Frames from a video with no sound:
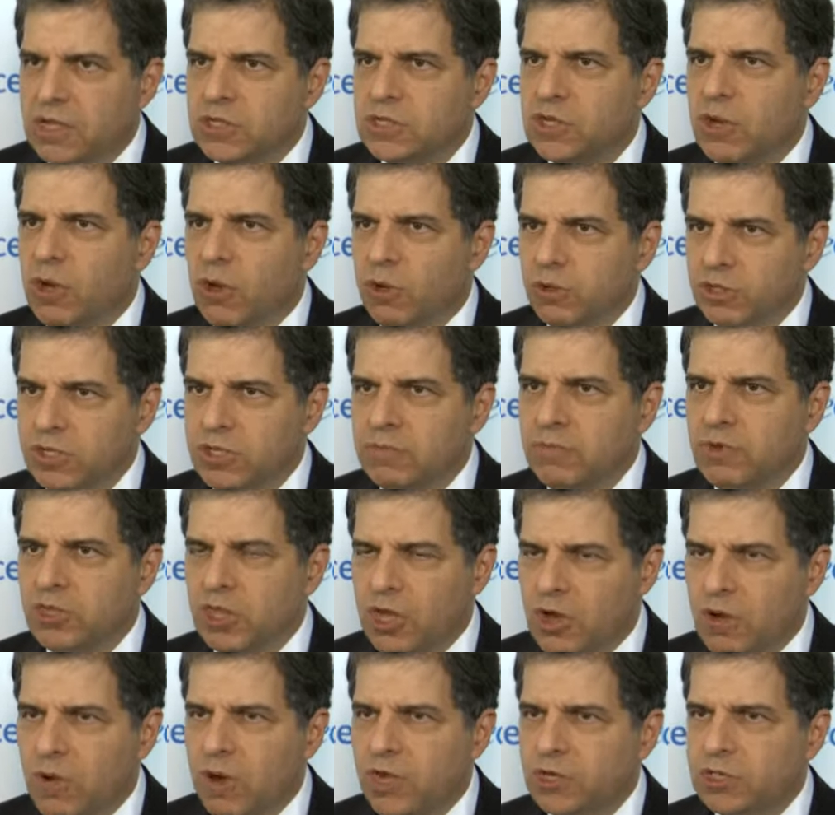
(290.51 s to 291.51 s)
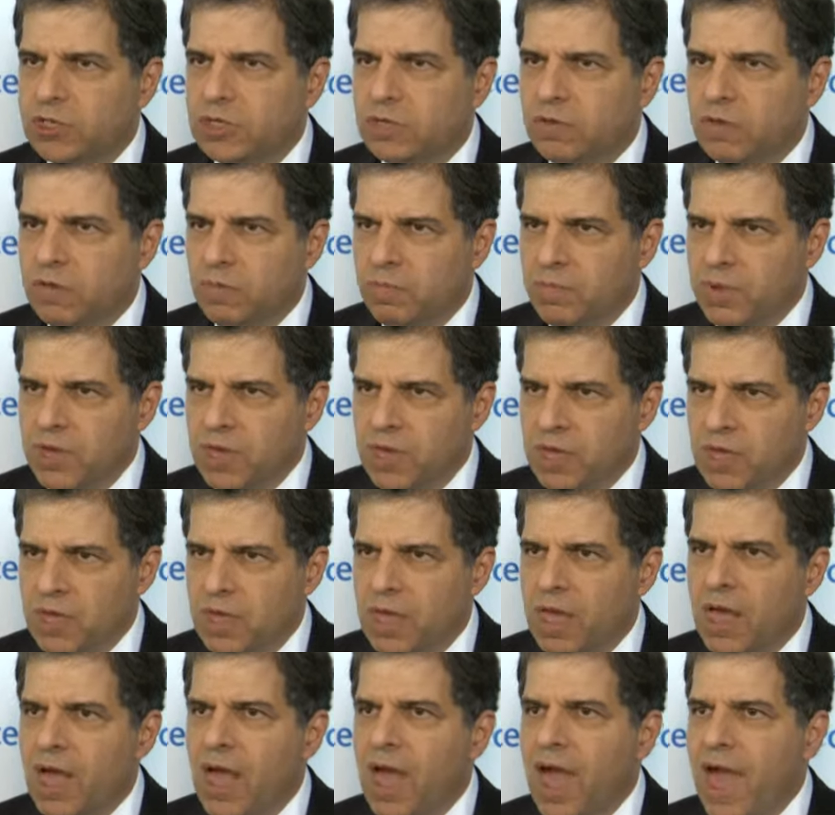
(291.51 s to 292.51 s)
So ultimately the question will be
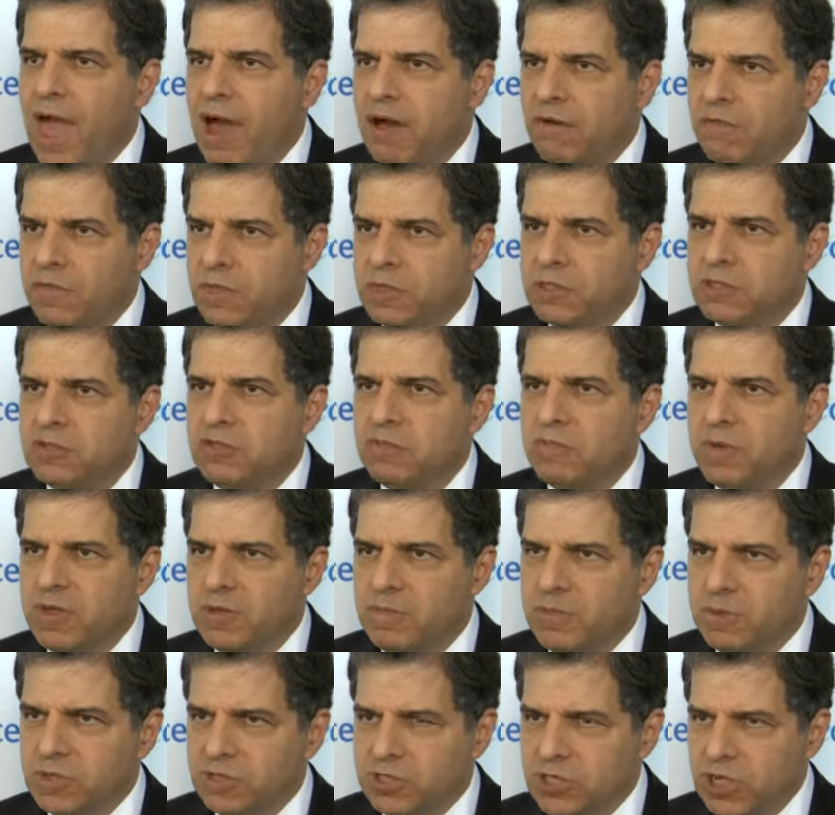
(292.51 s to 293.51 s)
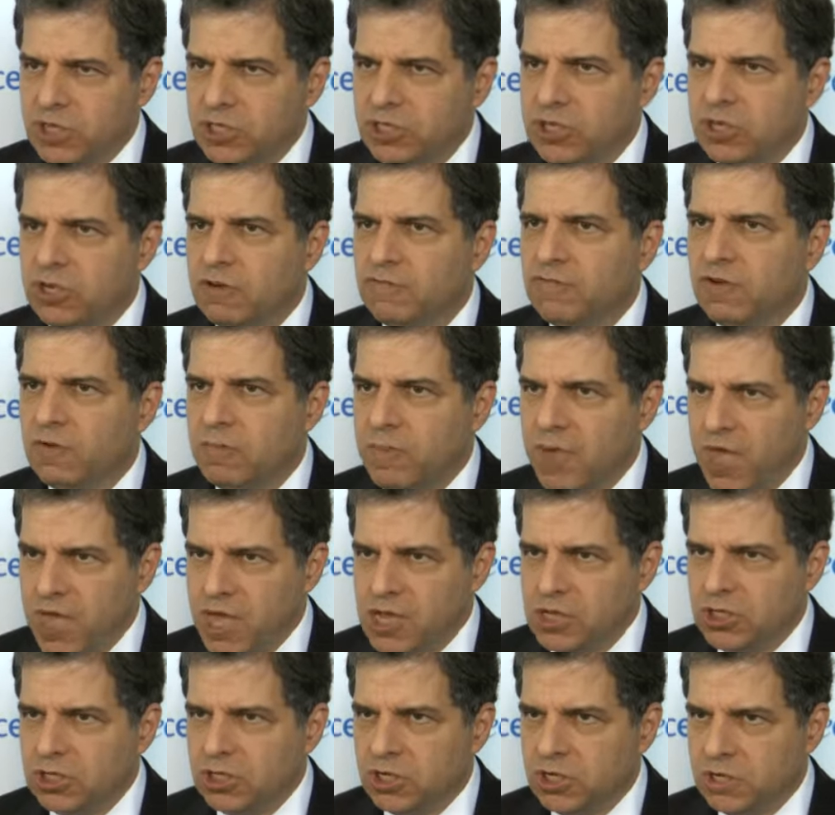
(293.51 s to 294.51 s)
how this will be positioned for
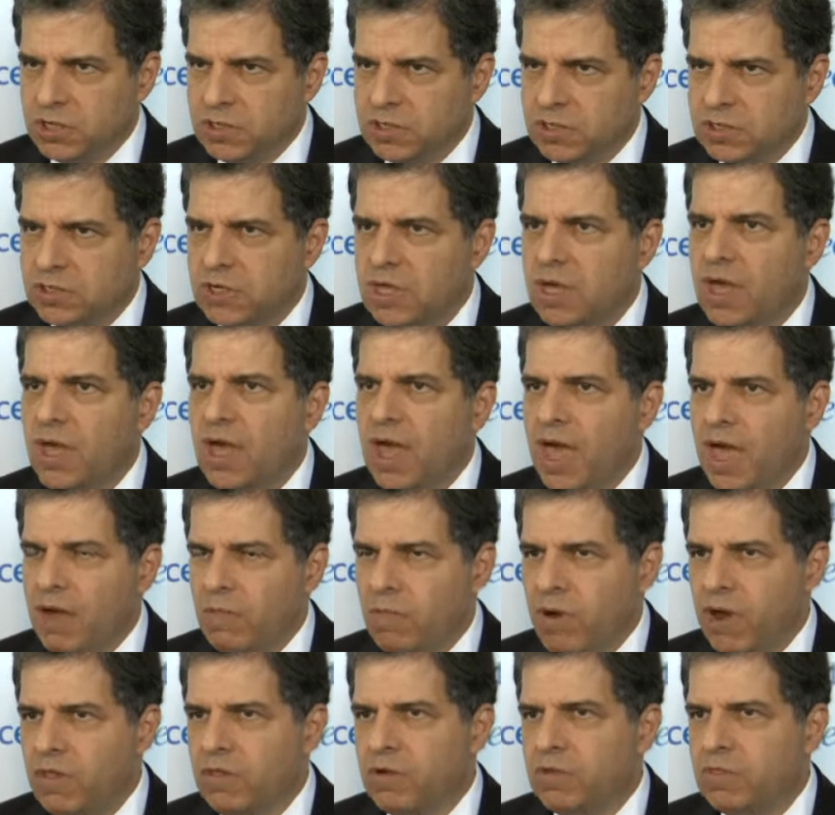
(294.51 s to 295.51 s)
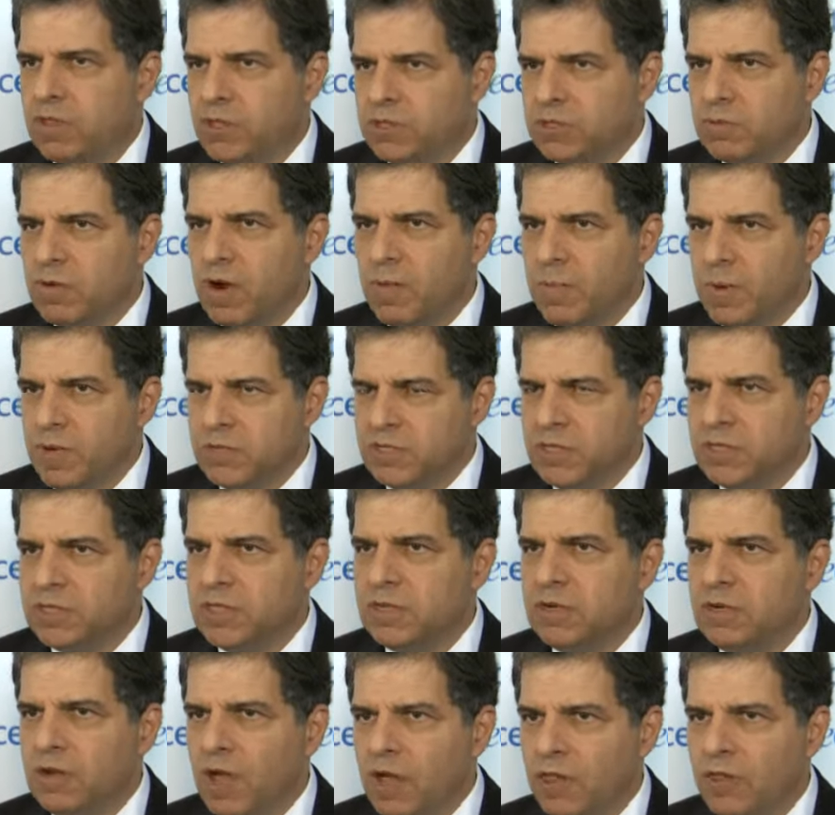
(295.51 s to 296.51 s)
patients and whether this represents
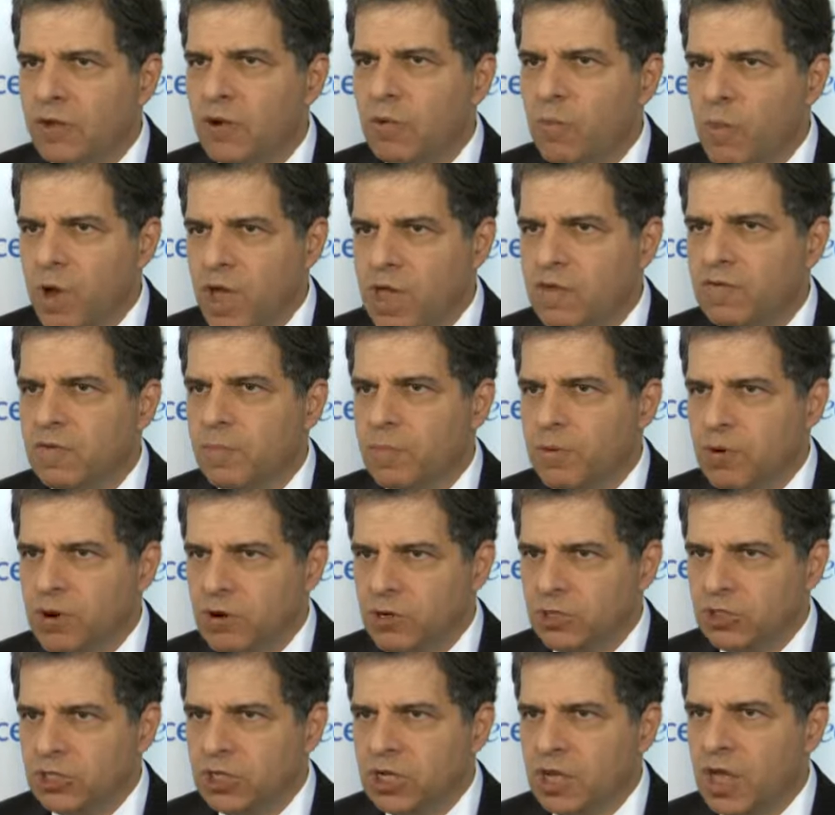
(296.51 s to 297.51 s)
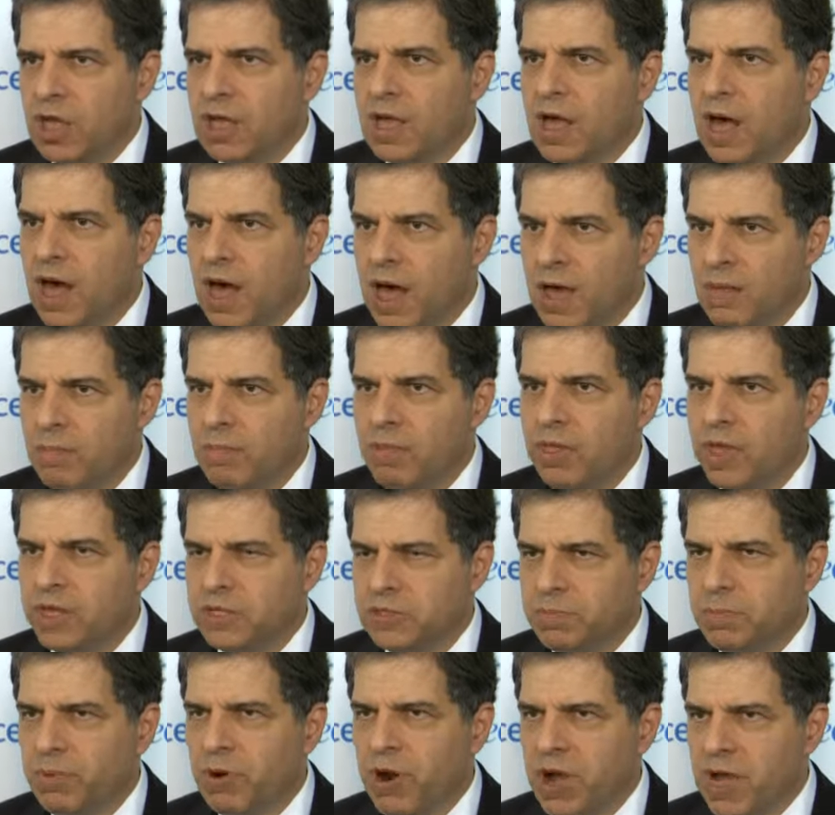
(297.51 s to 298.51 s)
another way of approaching a
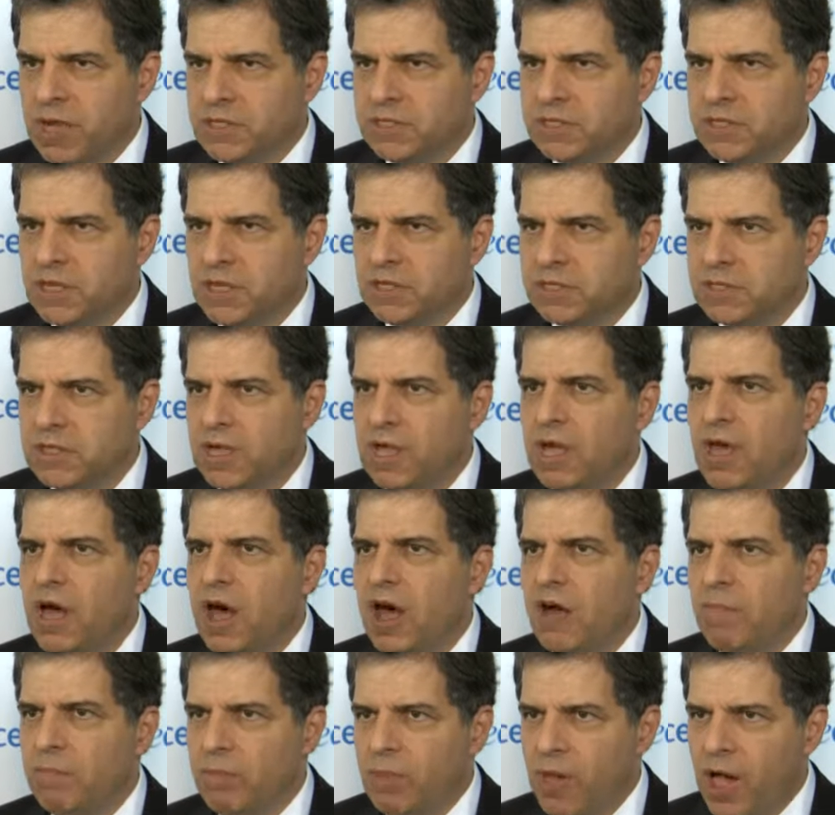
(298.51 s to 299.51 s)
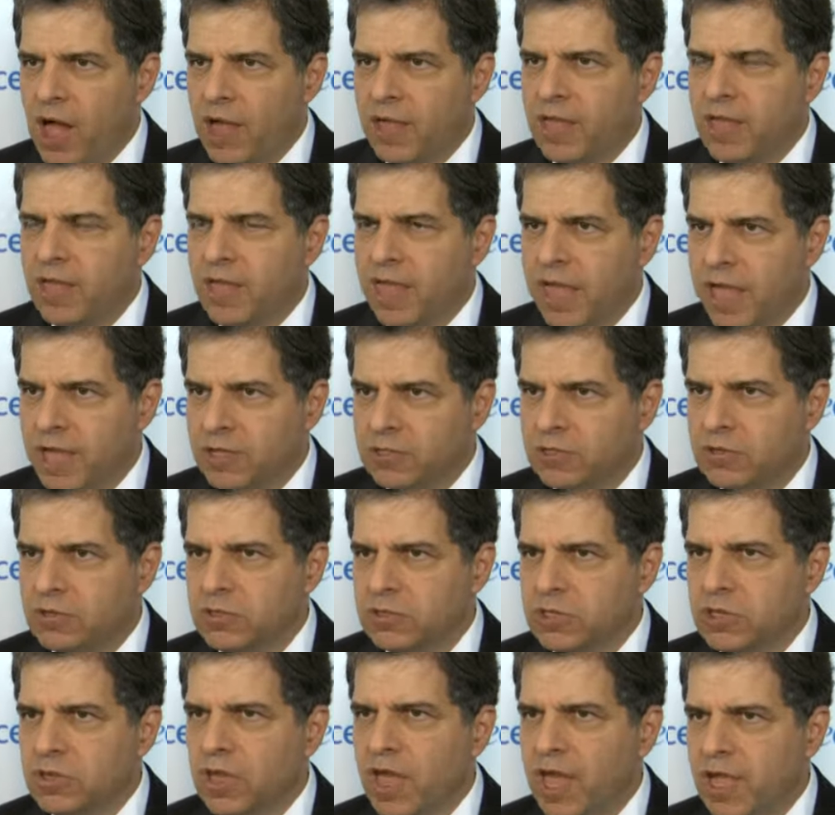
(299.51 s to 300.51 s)
complex process of blocking
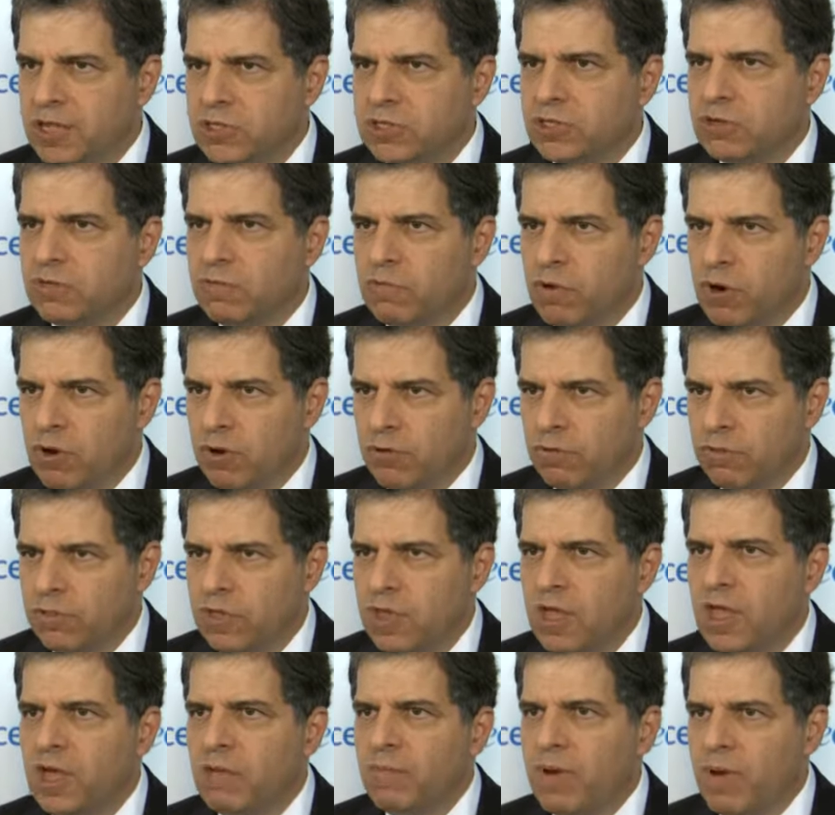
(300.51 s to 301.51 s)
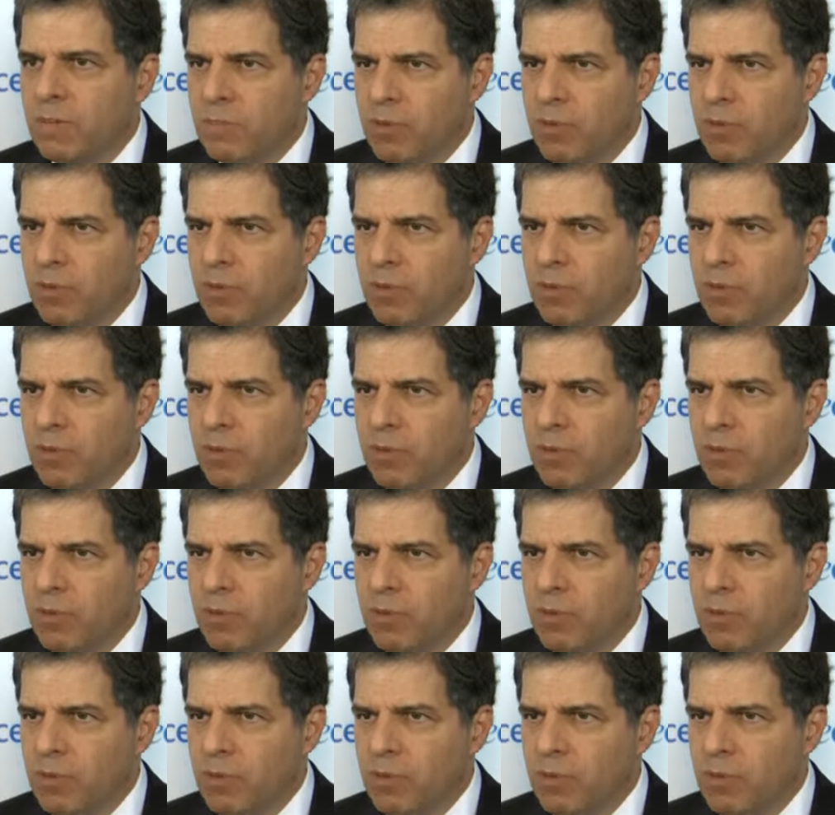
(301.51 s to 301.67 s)
cancers, cancer growth by